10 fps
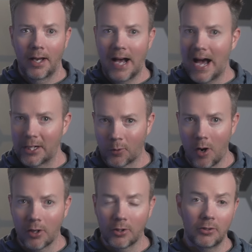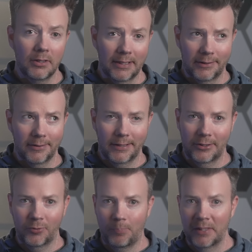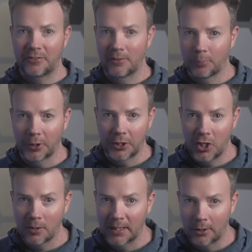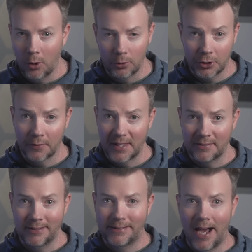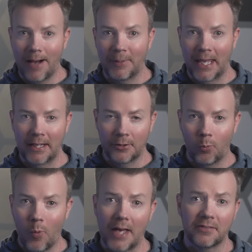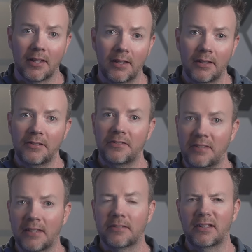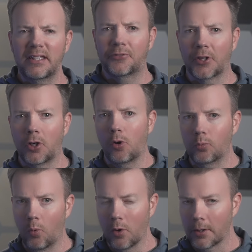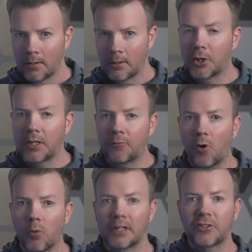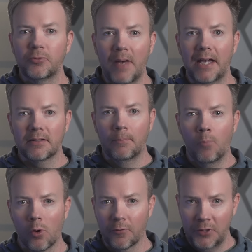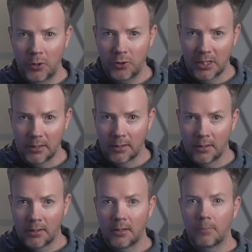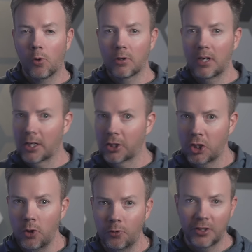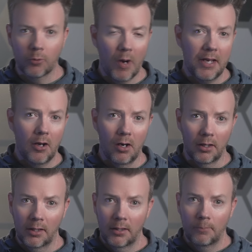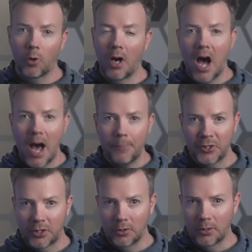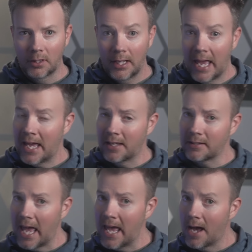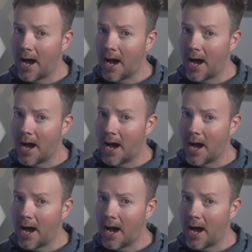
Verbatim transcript: hierarchical, and expensive procurement culture that's dominated the West since at least the Cold War. Looking forward, expect more fusion, more acoustic radar, more optical, and A